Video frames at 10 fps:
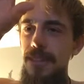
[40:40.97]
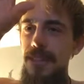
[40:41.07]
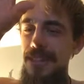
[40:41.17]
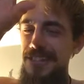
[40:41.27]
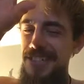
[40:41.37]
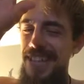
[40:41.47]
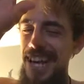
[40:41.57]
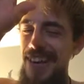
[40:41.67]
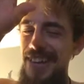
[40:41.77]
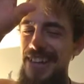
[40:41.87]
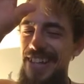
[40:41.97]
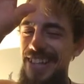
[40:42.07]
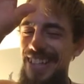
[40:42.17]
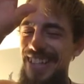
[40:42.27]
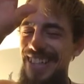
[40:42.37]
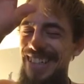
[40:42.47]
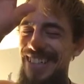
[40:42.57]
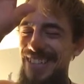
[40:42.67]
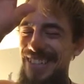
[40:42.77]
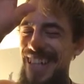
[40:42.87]
And it's scary to think
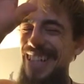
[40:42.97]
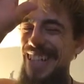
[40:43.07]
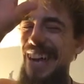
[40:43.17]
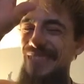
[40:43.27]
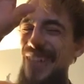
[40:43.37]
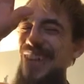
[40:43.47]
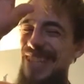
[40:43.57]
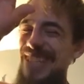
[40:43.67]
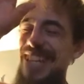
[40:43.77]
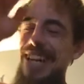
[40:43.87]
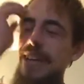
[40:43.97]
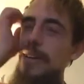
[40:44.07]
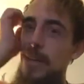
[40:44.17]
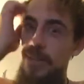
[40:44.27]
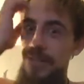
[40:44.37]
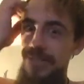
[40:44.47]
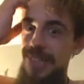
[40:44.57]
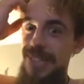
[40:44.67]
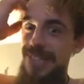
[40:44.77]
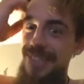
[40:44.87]
sometimes, at first it's like, oh
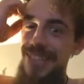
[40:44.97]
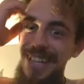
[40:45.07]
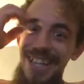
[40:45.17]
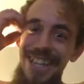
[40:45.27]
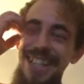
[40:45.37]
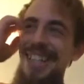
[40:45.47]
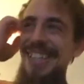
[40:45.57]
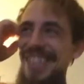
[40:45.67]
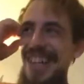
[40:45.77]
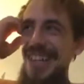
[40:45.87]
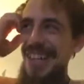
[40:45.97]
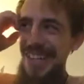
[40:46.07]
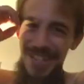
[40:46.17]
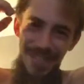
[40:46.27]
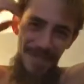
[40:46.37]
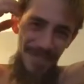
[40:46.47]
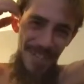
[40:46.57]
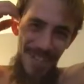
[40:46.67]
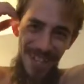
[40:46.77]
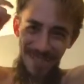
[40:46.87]
fuck, dude, and it's like you almost
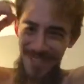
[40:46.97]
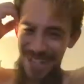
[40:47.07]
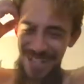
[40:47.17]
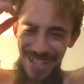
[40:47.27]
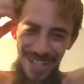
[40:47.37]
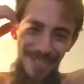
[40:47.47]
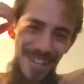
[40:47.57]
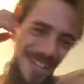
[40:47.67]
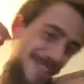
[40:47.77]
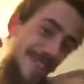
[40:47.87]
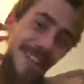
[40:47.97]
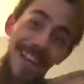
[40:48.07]
feel like a fucking drug